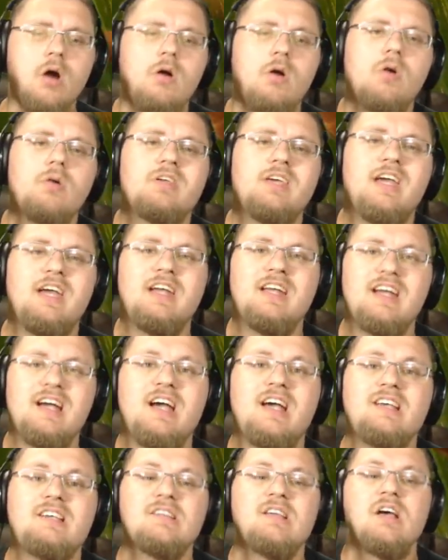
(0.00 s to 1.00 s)
Okay,
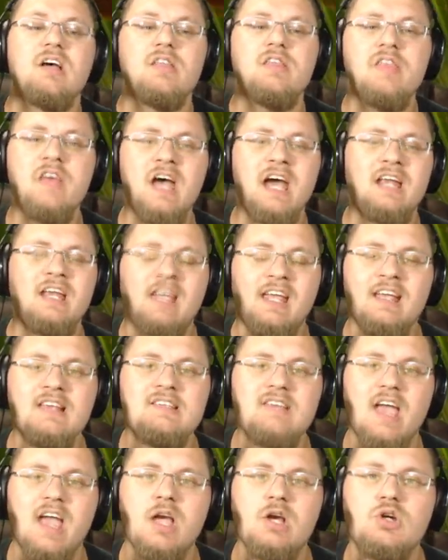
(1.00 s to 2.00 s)
guys, that
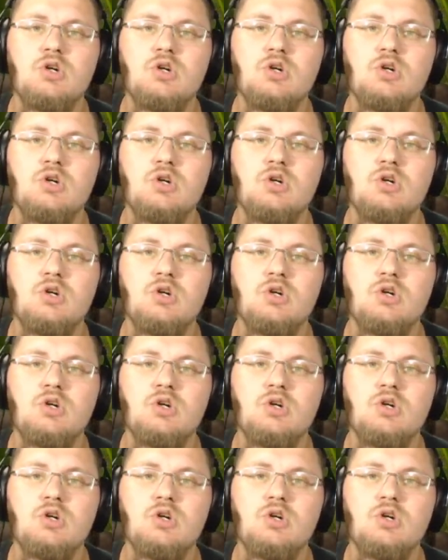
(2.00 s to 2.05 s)
is a